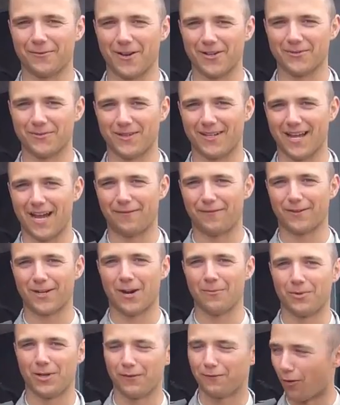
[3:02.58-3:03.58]
8th Regiment, Alpha
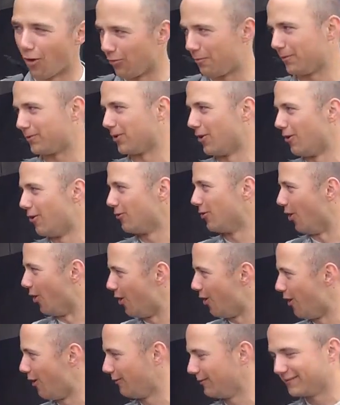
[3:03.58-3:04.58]
Company, 4th
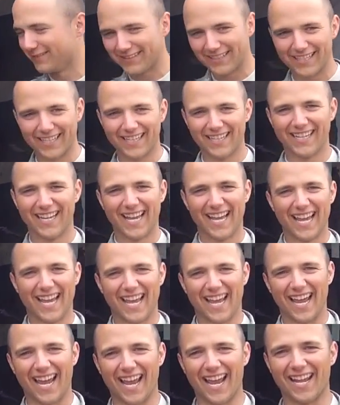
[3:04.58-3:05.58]
Platoon.
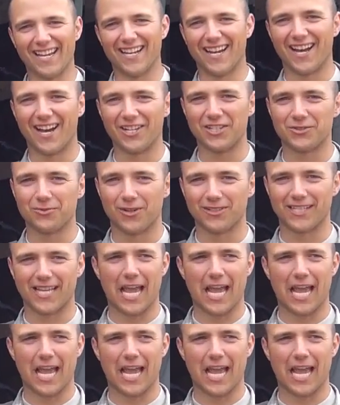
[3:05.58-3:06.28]
And I just want to